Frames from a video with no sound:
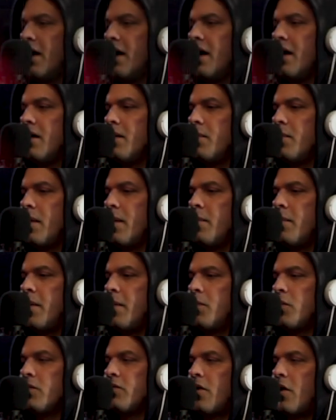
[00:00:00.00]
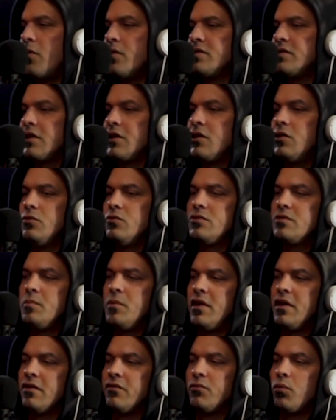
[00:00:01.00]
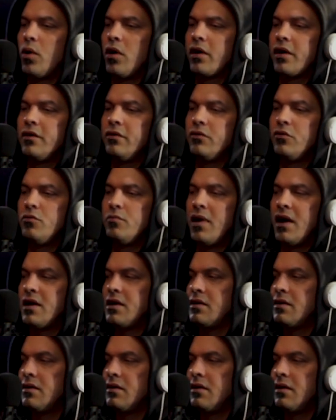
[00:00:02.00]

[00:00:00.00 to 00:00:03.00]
uh, people have always accused me of working through my